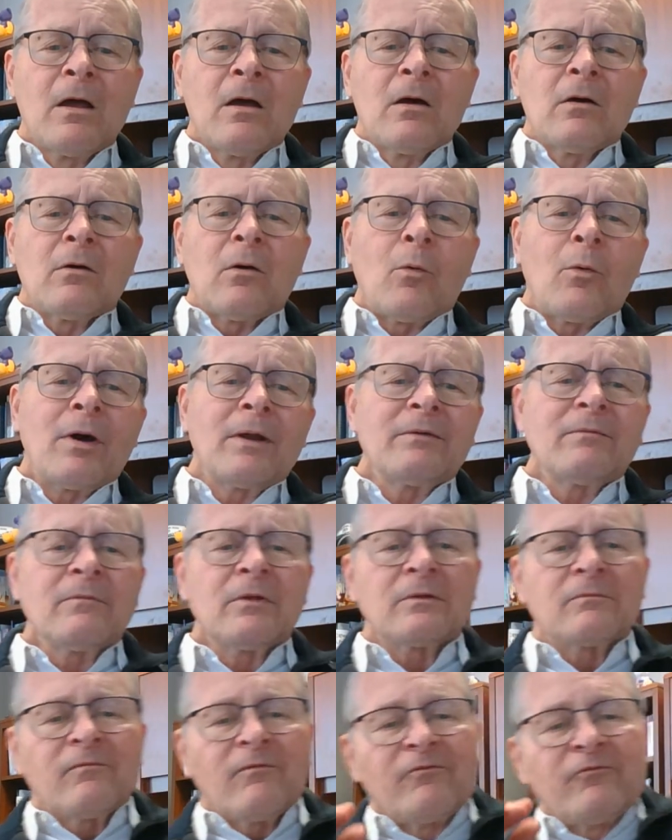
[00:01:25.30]

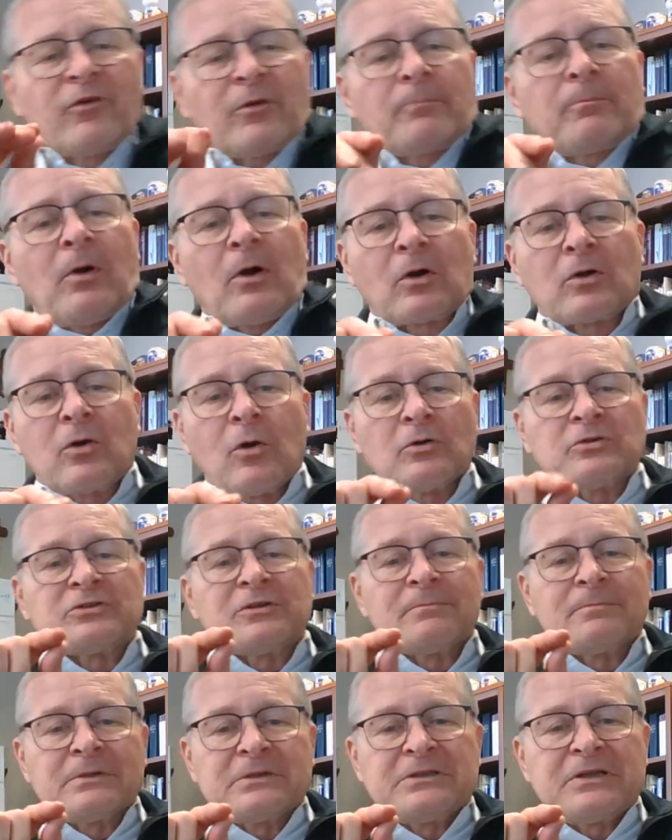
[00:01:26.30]
One football coach
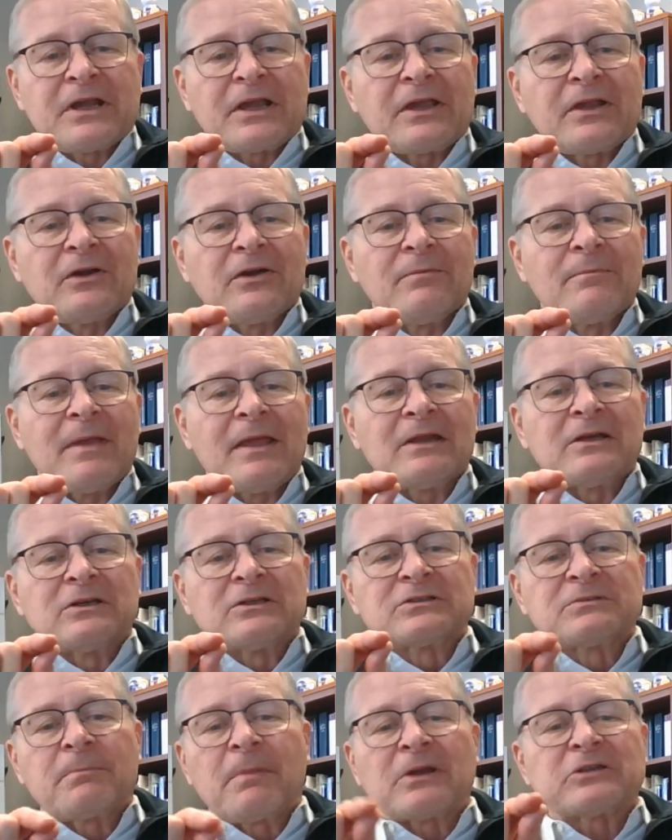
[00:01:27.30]
in particular made a
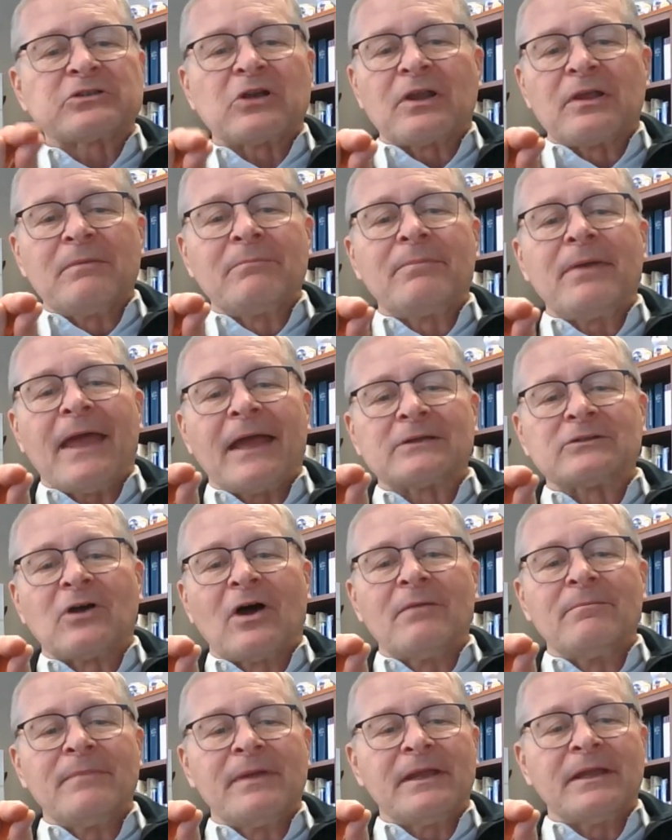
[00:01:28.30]
special impact
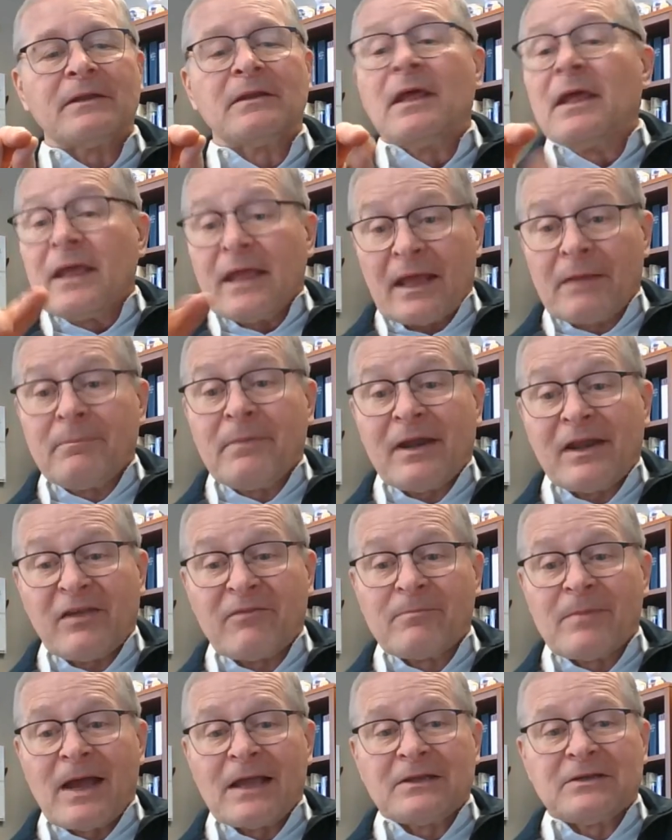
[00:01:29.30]
on me and many
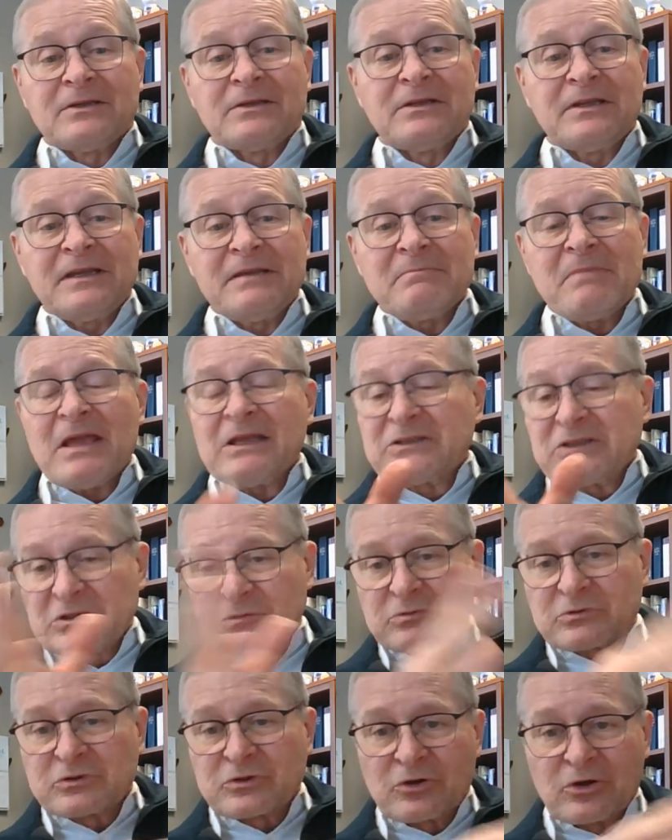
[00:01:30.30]
of my teammates. This
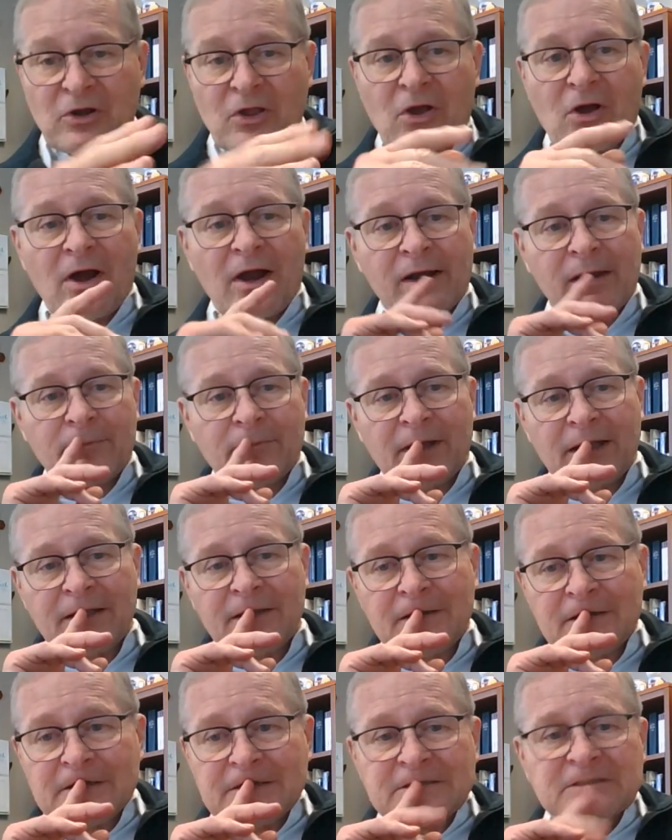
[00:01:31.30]
was early on in my
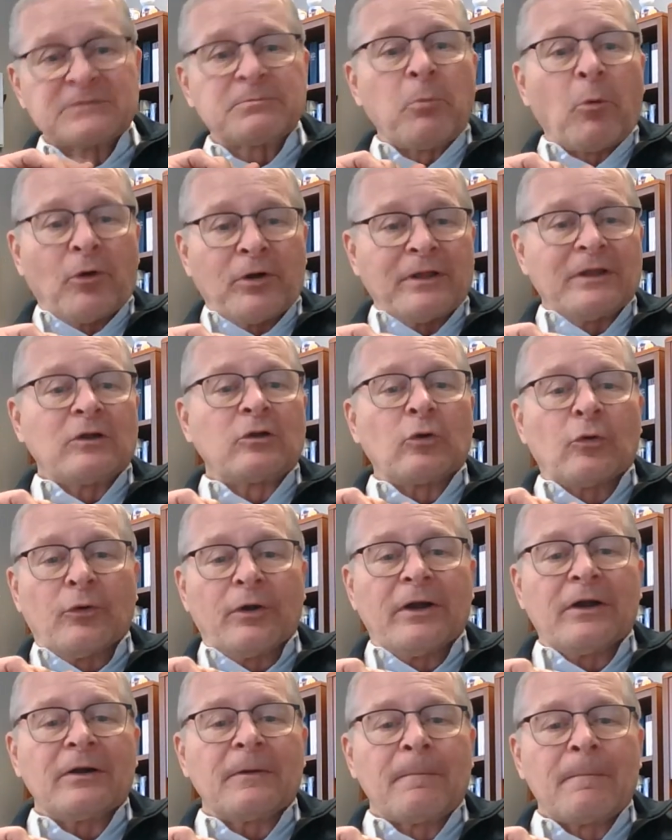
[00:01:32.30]
sporting
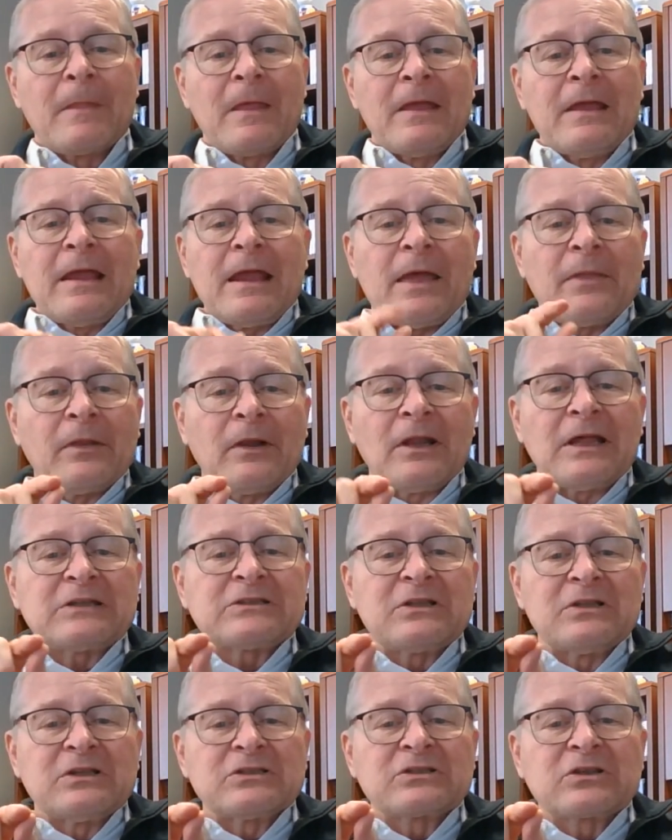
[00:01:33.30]
career. And the
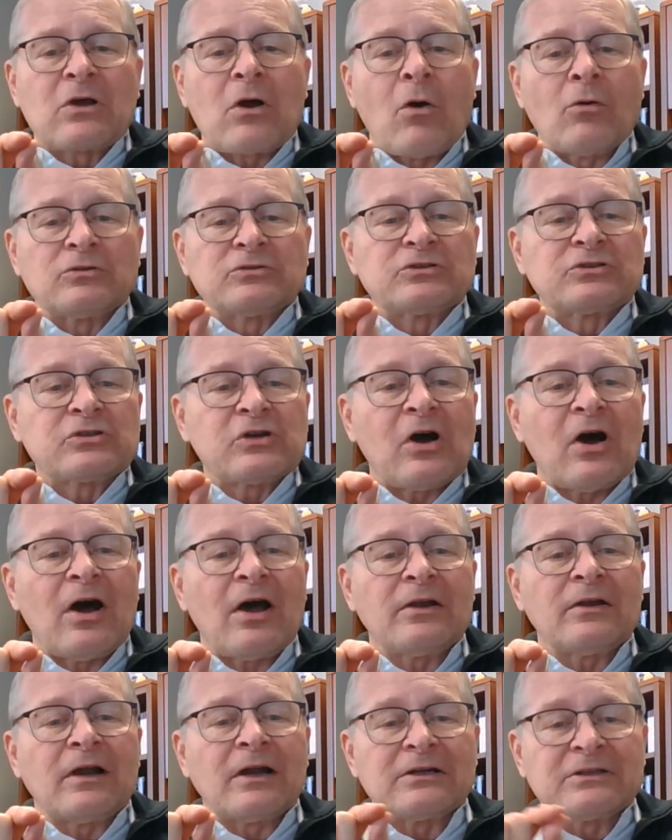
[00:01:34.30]
lesson this coach
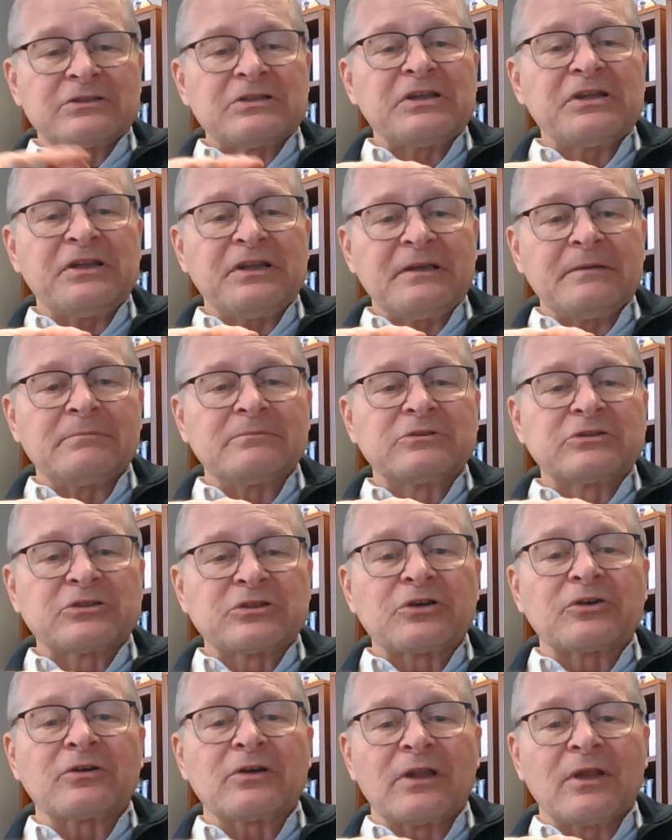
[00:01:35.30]
taught our team
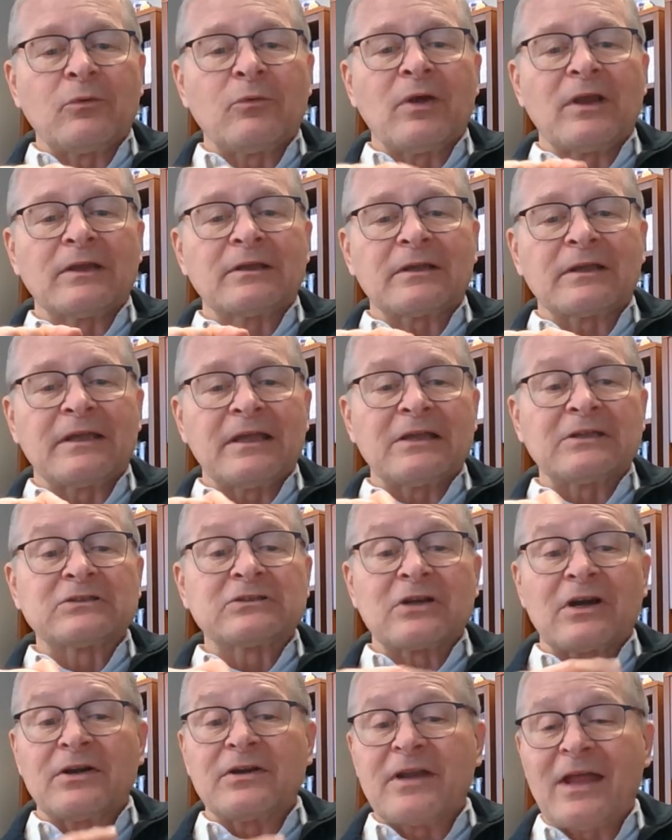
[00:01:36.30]
certainly went against
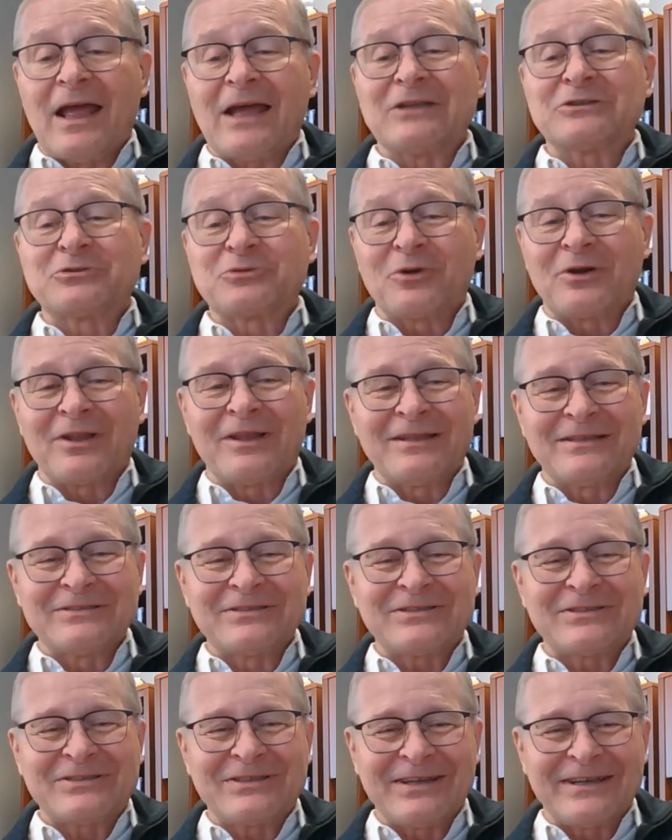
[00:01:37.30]
our natural
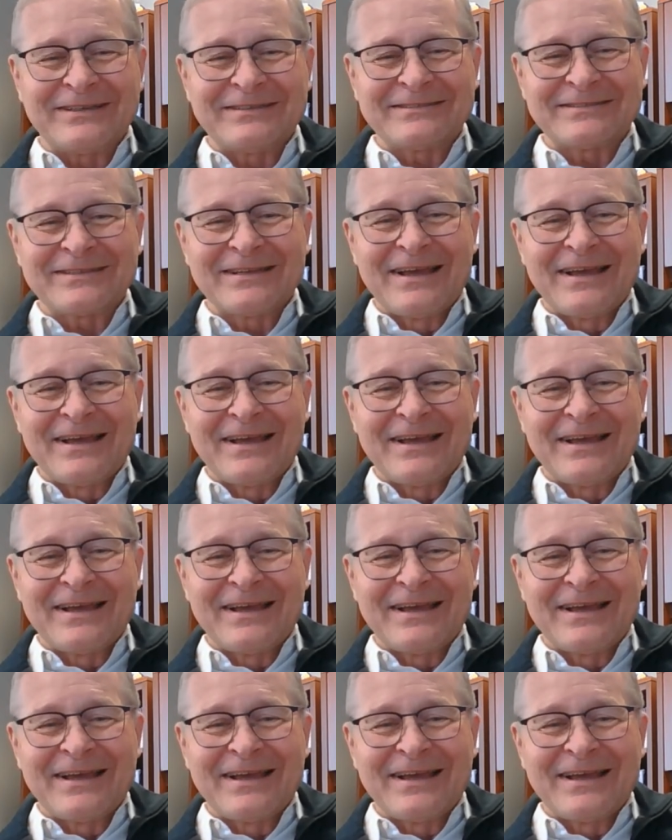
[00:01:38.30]
instincts.